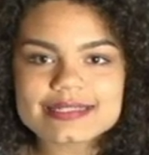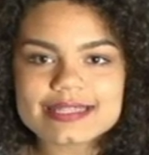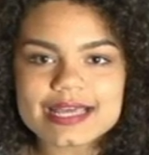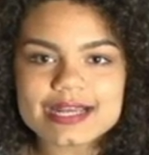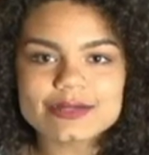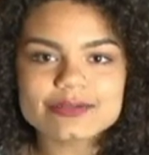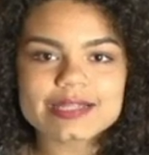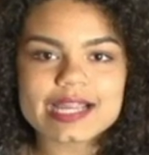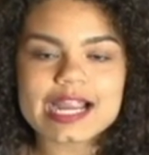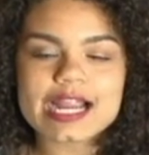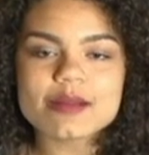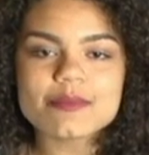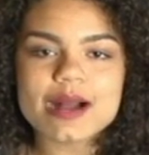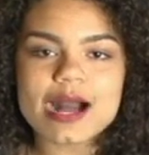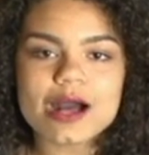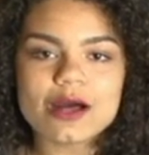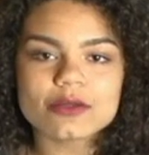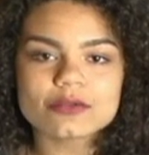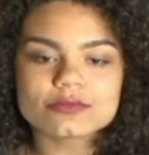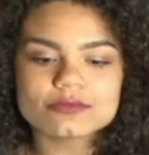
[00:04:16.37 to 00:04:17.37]
They don't care
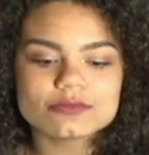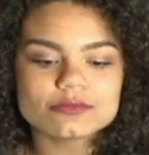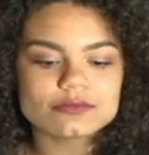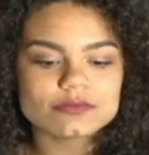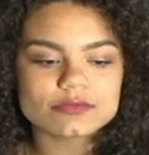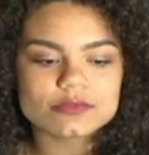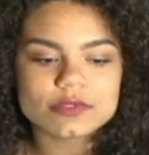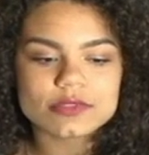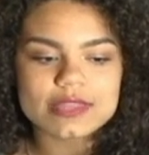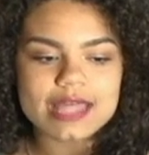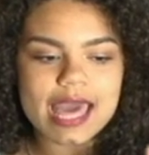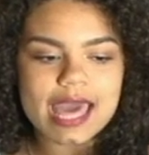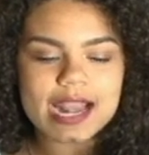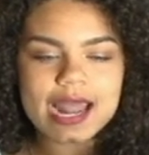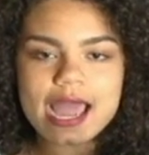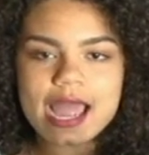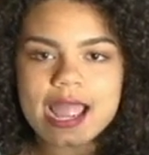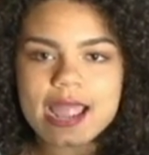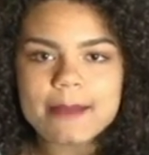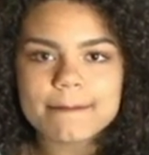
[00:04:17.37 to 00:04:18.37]
about that
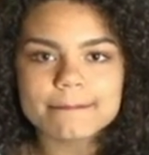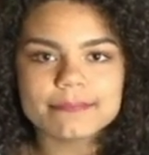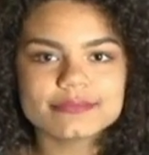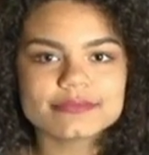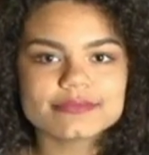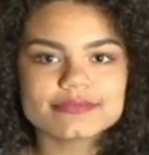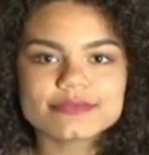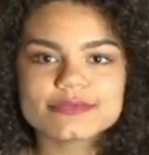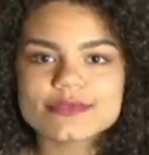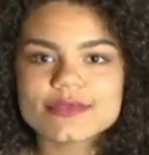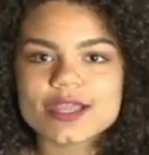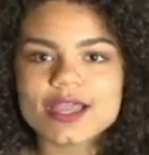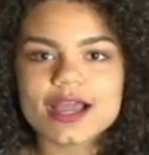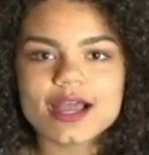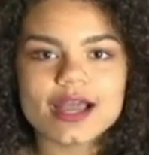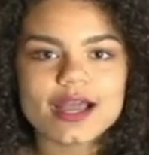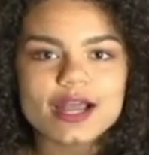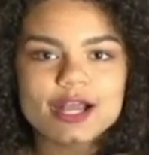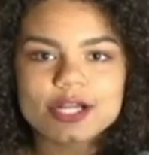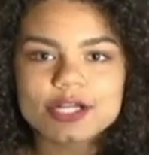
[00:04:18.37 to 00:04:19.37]
I'm
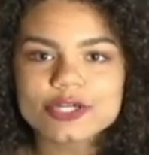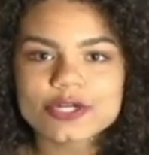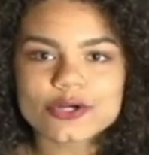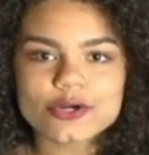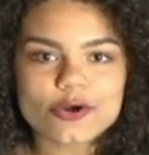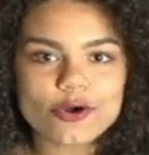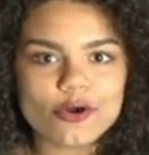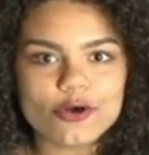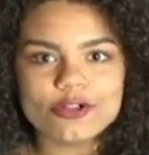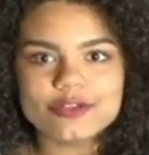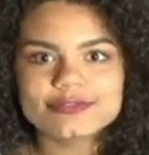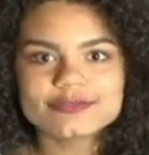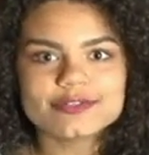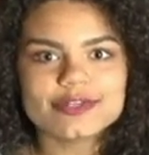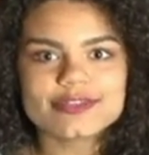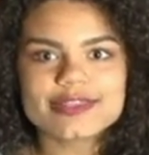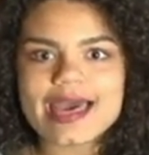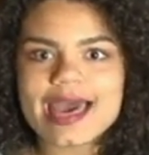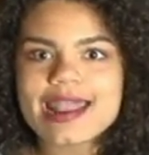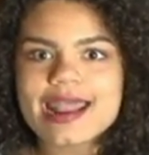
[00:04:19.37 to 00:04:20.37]
a girl,
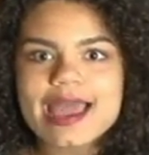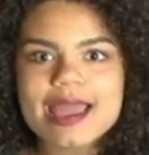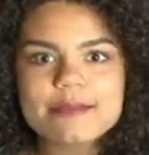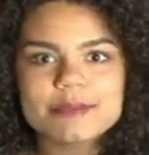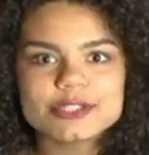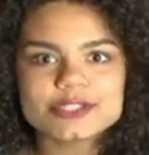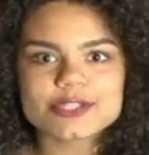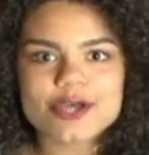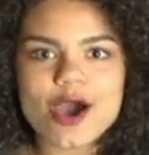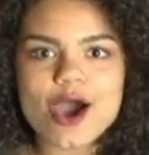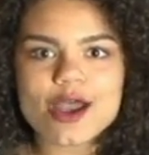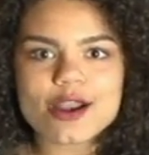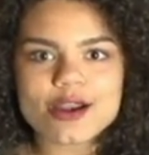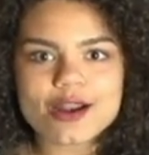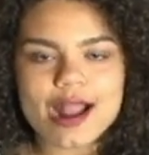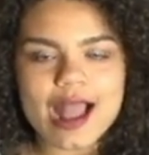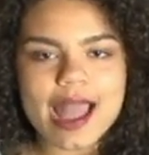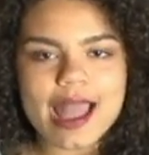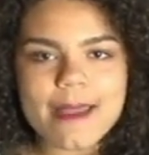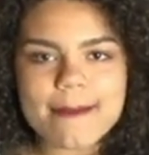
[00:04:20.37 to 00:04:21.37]
that I'm a
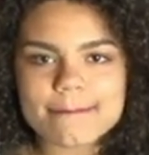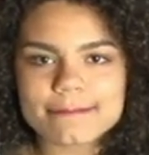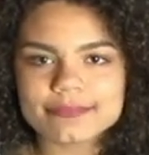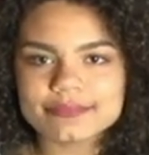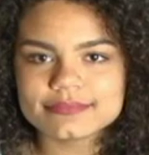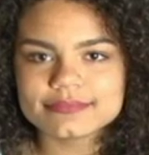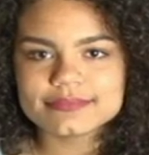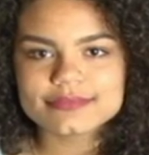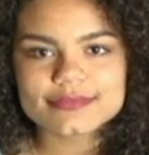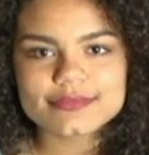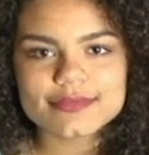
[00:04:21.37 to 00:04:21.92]
daughter, I'm